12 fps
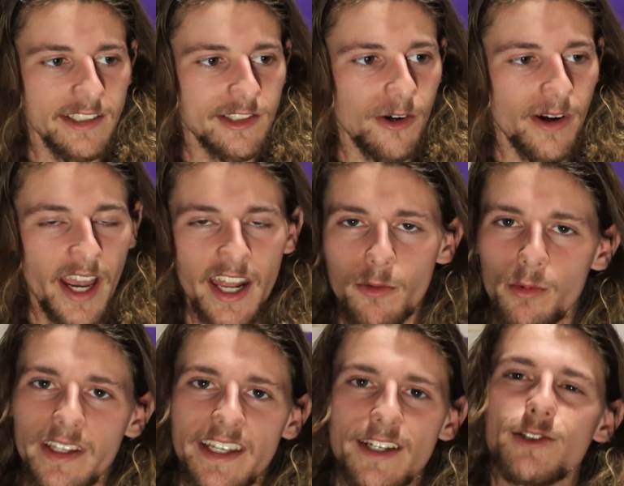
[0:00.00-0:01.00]
So I kind of
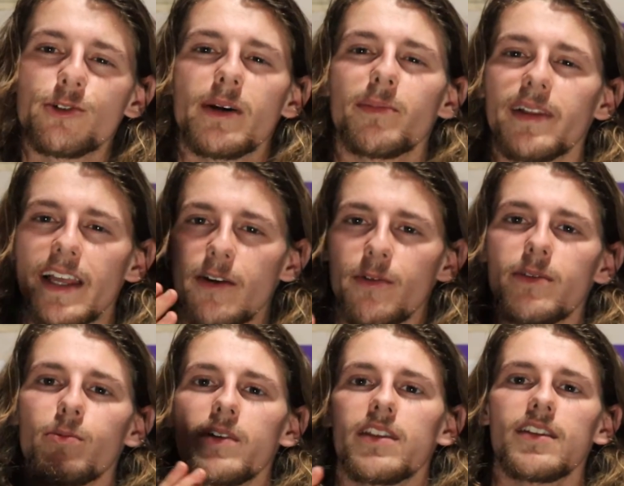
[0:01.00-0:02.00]
really enjoy playing
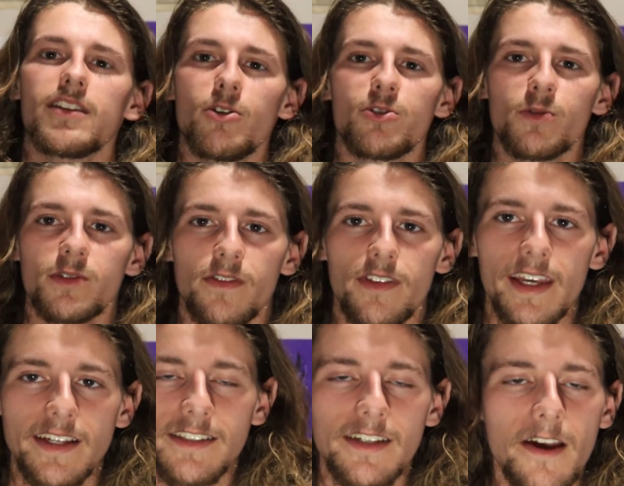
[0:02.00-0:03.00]
with those sorts of
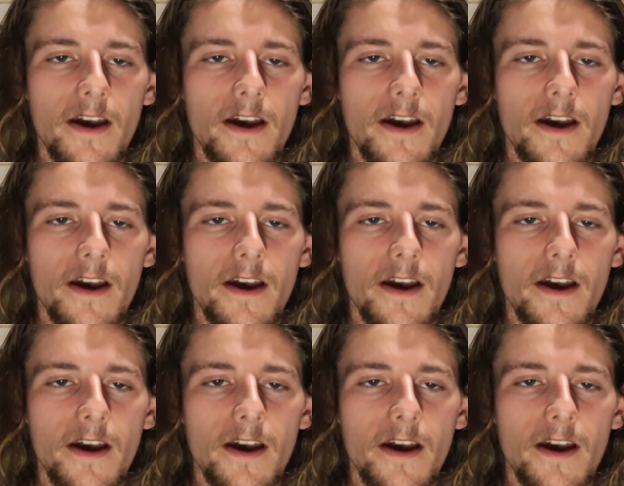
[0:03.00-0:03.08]
things.